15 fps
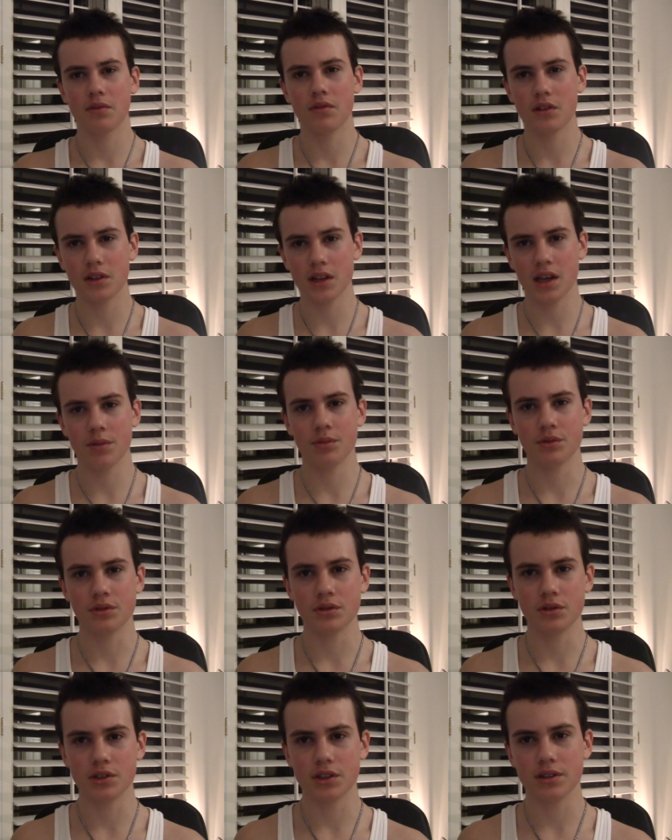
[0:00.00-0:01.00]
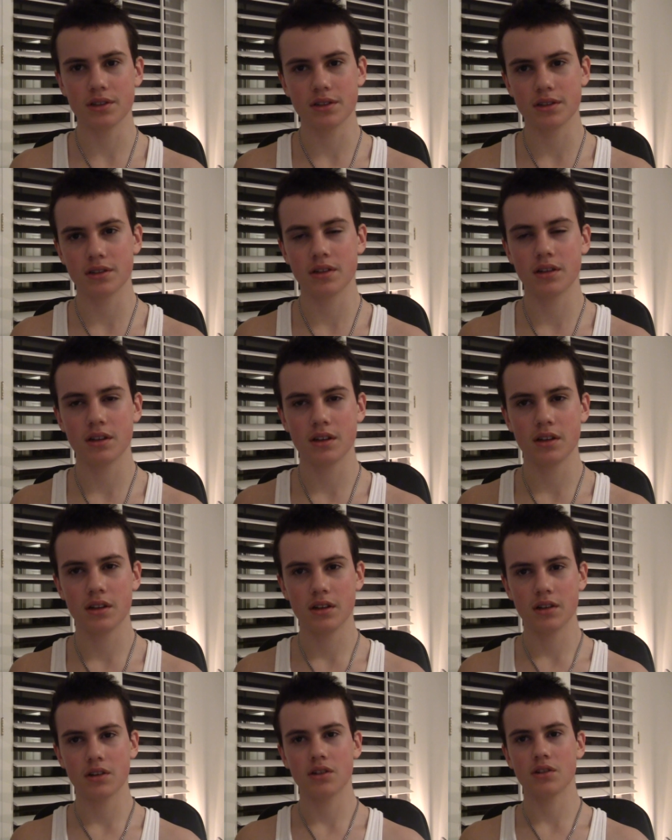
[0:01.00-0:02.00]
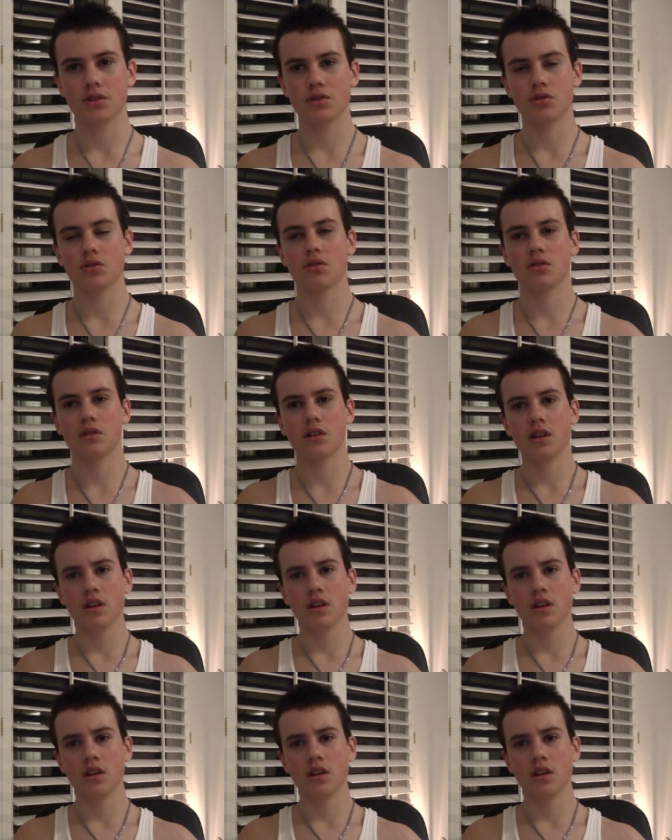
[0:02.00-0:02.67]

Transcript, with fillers: fully able to just control.